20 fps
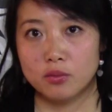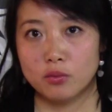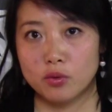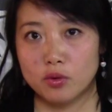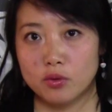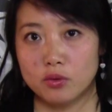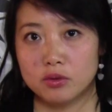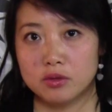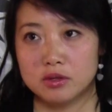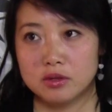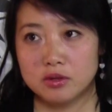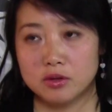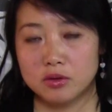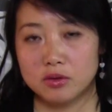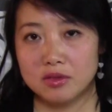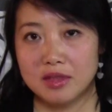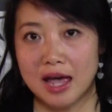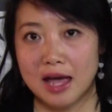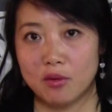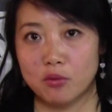will,
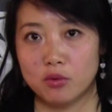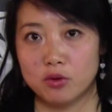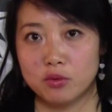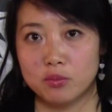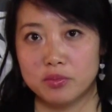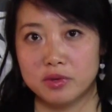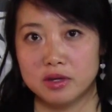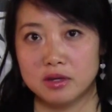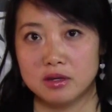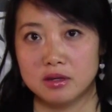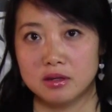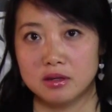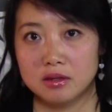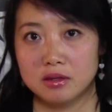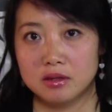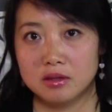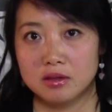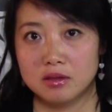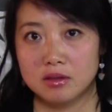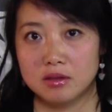that will be
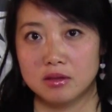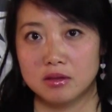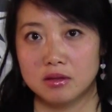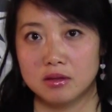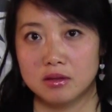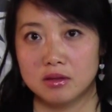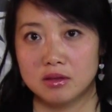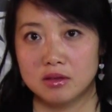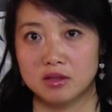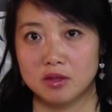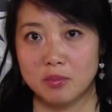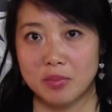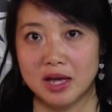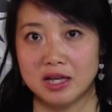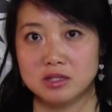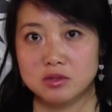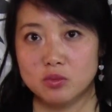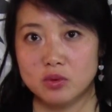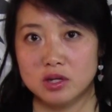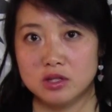the
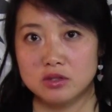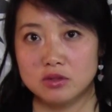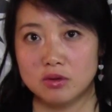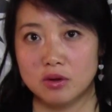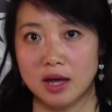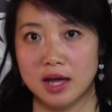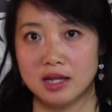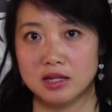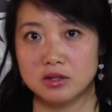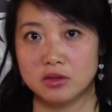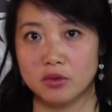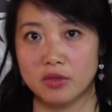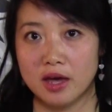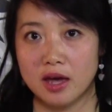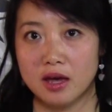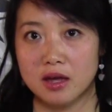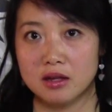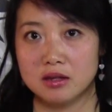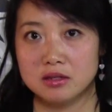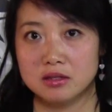best way to handle
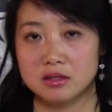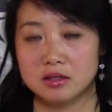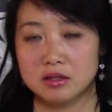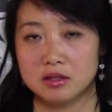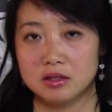that.